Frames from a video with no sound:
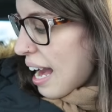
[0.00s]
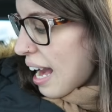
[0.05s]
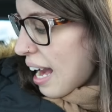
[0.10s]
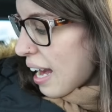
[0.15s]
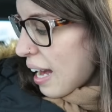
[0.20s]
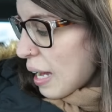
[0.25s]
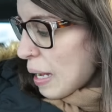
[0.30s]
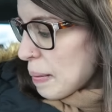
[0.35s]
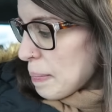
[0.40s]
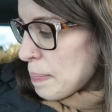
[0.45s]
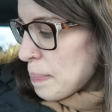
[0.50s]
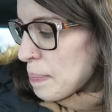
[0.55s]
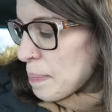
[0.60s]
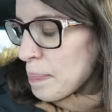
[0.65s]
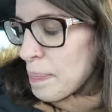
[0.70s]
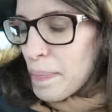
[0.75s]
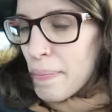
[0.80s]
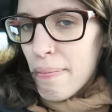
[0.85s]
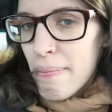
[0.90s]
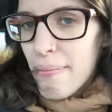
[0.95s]

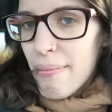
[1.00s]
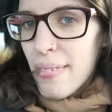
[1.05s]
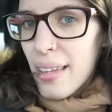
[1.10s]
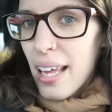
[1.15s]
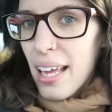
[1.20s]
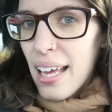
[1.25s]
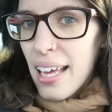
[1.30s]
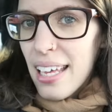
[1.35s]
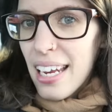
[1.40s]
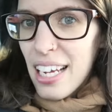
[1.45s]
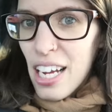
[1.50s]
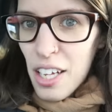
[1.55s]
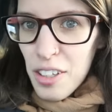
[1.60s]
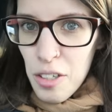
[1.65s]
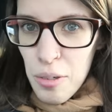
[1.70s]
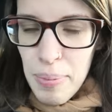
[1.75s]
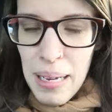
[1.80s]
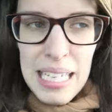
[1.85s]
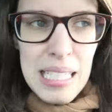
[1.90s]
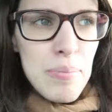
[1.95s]
Um, and I got
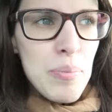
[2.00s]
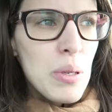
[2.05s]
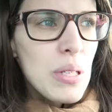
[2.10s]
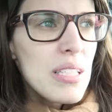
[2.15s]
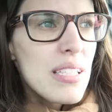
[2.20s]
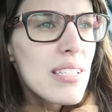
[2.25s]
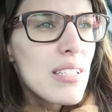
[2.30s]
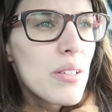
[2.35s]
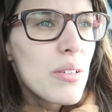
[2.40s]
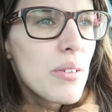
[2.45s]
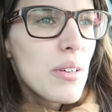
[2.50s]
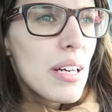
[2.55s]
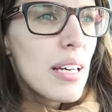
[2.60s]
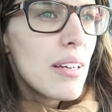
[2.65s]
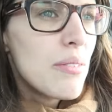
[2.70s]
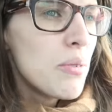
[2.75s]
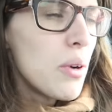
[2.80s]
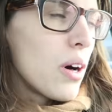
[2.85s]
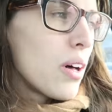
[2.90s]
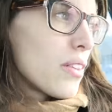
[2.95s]
their passports, so,
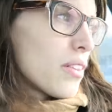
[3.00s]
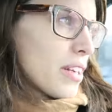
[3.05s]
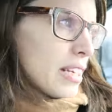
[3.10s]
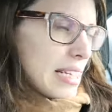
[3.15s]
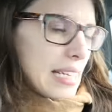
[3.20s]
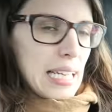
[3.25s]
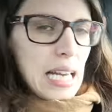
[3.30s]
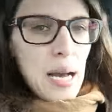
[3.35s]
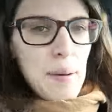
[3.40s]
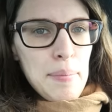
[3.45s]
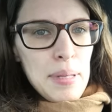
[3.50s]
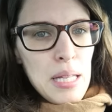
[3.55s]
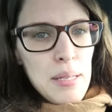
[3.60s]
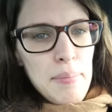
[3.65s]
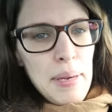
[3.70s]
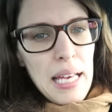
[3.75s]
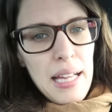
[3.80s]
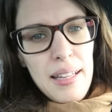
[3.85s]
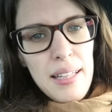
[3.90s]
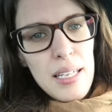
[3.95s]
well, they're gonna come in the
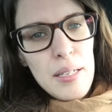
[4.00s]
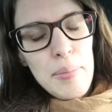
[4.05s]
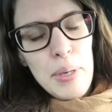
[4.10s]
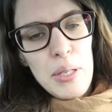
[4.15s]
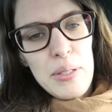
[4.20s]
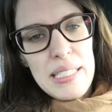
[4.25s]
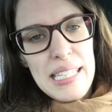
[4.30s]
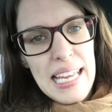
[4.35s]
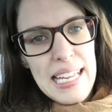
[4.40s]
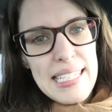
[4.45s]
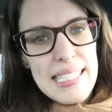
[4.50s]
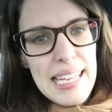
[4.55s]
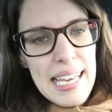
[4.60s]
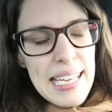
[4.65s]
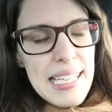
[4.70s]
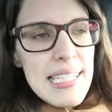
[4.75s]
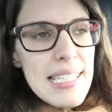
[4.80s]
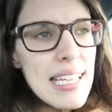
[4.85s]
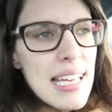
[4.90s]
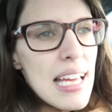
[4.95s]
mail in about ten
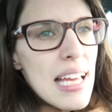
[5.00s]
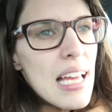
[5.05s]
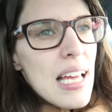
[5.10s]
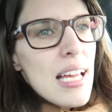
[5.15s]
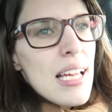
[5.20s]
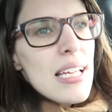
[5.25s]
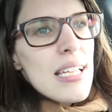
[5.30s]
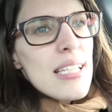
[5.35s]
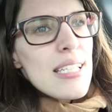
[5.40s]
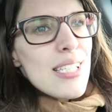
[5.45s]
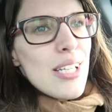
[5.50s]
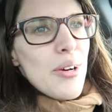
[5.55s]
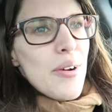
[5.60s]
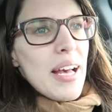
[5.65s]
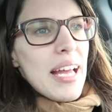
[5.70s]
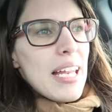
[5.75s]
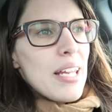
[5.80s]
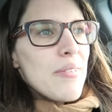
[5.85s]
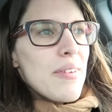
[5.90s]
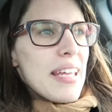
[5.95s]
days. So
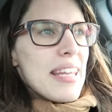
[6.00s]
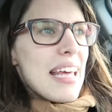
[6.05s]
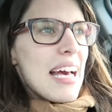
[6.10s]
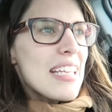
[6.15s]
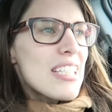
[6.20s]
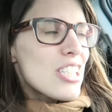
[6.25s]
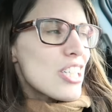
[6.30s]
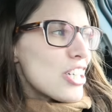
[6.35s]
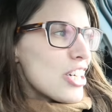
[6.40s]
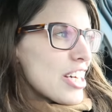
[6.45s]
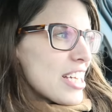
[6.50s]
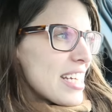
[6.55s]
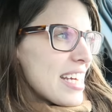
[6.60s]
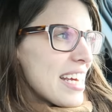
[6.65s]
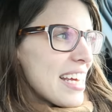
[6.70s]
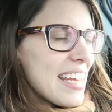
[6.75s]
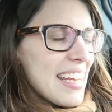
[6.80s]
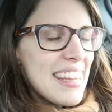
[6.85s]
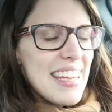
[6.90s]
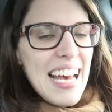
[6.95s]
anyway, that's good,
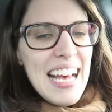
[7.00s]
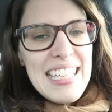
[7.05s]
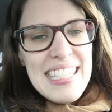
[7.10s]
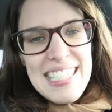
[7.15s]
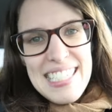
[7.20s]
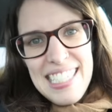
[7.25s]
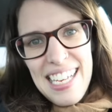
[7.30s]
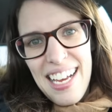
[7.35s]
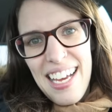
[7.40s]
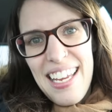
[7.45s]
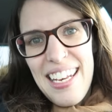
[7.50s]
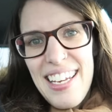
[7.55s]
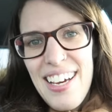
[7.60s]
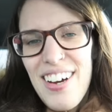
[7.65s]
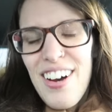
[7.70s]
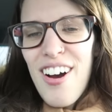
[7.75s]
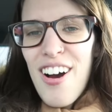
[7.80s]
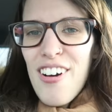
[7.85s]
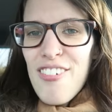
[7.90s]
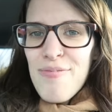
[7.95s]
that's done,
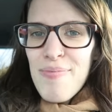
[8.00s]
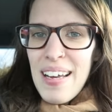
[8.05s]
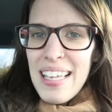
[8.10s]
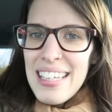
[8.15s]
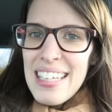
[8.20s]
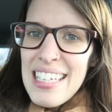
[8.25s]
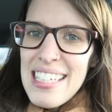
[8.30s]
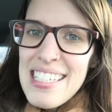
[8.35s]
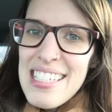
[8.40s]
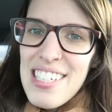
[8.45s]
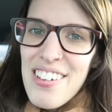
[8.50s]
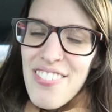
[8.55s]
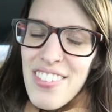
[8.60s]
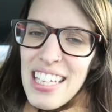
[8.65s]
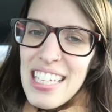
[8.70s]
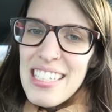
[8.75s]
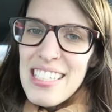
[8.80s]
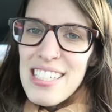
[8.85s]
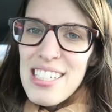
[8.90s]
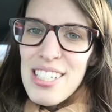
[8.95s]
off my list of
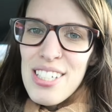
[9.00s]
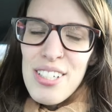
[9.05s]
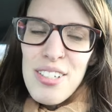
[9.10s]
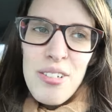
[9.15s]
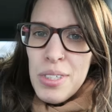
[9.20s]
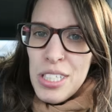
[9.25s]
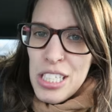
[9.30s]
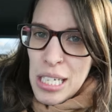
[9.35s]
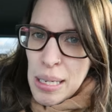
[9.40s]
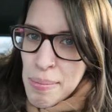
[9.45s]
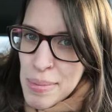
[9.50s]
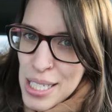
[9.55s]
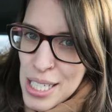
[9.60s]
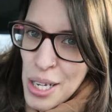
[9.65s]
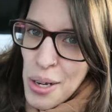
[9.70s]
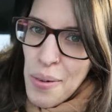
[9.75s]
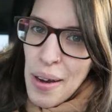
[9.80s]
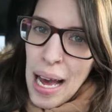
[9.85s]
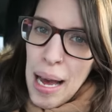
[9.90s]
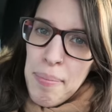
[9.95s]
things to which I'm
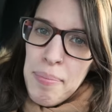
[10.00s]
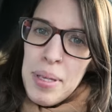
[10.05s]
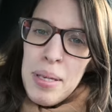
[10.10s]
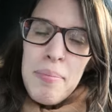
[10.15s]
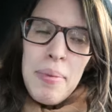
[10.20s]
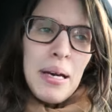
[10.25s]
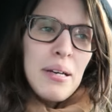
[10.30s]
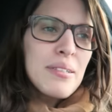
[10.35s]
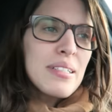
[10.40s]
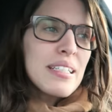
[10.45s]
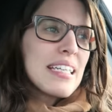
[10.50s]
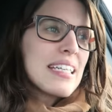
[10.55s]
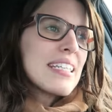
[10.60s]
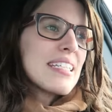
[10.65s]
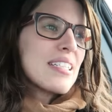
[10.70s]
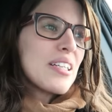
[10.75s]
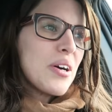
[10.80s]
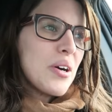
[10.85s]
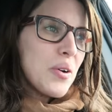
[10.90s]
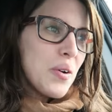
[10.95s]
so happy about.
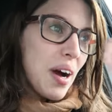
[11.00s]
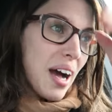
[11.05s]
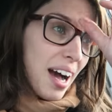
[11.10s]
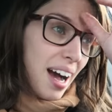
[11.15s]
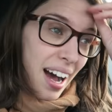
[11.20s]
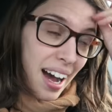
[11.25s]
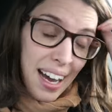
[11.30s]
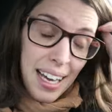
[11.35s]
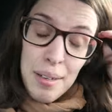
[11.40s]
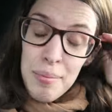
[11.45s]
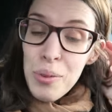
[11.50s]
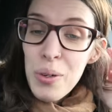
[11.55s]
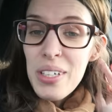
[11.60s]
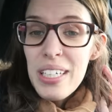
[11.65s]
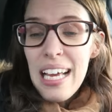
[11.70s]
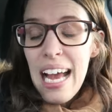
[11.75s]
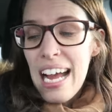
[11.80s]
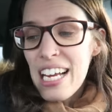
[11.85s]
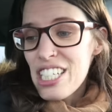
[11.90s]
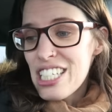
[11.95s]
So I'm going
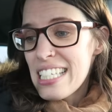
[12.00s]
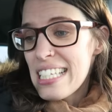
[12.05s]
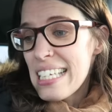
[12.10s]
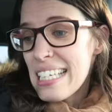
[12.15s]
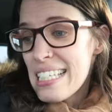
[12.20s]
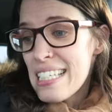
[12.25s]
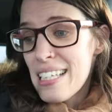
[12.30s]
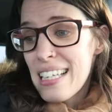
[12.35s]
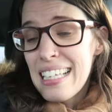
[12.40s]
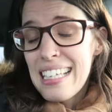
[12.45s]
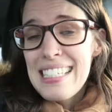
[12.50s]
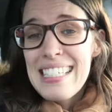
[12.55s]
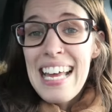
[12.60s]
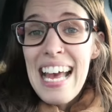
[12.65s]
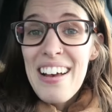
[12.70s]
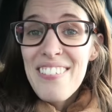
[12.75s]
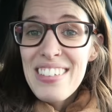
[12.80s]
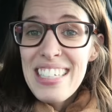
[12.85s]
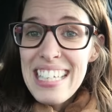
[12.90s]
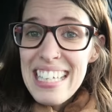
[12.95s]
to actually eat something because I
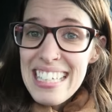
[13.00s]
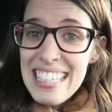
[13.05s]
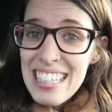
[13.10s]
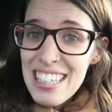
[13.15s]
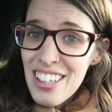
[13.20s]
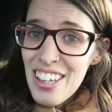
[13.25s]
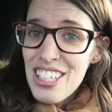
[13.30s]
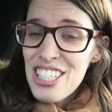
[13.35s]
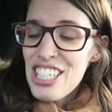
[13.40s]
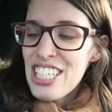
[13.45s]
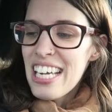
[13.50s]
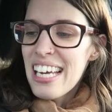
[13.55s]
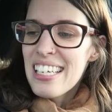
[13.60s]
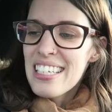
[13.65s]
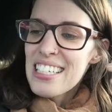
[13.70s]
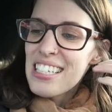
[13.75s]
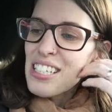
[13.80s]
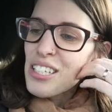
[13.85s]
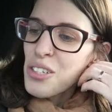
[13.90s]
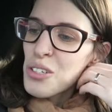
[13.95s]
haven't eaten lunch yet,
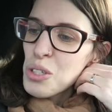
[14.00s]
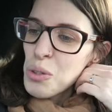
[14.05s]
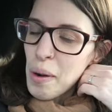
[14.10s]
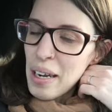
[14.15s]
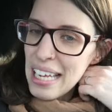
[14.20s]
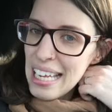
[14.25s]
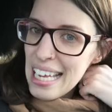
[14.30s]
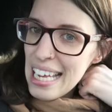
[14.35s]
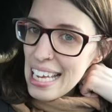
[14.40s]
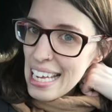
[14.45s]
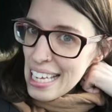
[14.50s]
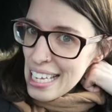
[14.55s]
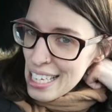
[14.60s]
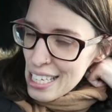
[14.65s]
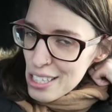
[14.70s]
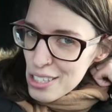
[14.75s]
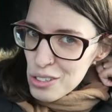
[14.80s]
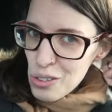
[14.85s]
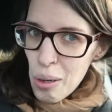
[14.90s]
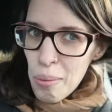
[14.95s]
it's two twenty.
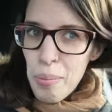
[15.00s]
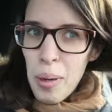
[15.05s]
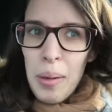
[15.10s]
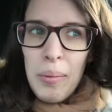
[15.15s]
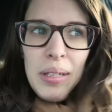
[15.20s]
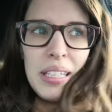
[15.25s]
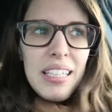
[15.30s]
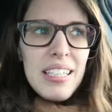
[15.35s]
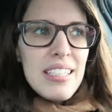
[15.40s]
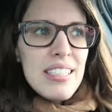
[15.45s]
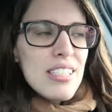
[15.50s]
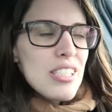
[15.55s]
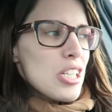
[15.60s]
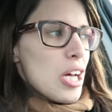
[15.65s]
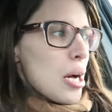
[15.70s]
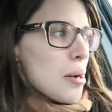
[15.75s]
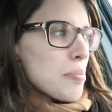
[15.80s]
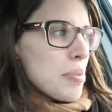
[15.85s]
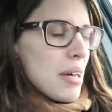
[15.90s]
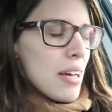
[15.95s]
So I'm probably gonna
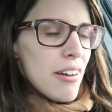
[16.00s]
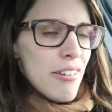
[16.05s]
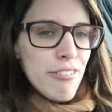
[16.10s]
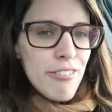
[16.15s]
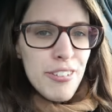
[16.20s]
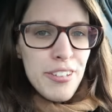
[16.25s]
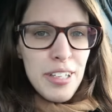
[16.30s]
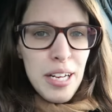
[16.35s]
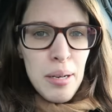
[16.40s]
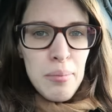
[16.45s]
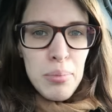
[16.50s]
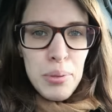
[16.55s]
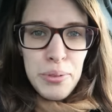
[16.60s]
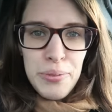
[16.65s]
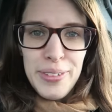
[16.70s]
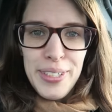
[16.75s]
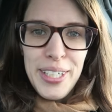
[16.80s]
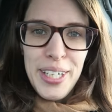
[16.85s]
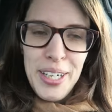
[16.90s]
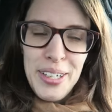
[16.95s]
stop for a
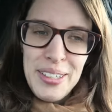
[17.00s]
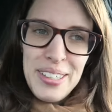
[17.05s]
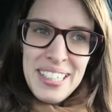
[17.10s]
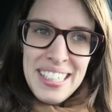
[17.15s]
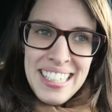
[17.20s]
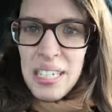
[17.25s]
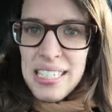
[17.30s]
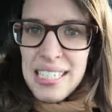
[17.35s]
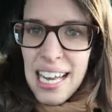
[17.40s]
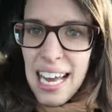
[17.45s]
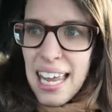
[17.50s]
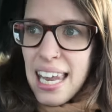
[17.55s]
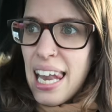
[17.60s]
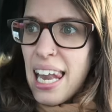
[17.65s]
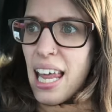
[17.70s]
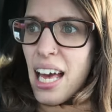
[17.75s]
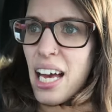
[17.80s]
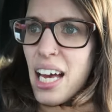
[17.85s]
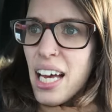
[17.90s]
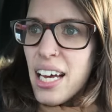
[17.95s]
burrito because I
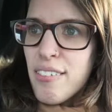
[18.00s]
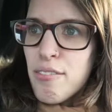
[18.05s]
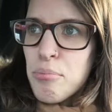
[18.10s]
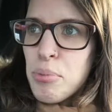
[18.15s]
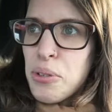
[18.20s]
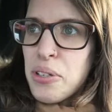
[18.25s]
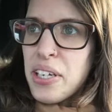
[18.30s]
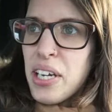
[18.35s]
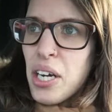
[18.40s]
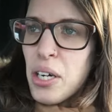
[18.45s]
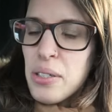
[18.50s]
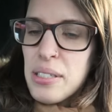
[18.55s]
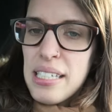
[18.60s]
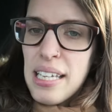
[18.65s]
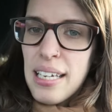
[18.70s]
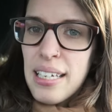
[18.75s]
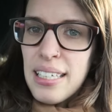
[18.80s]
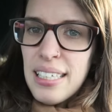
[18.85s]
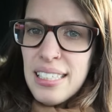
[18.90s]
love burritos.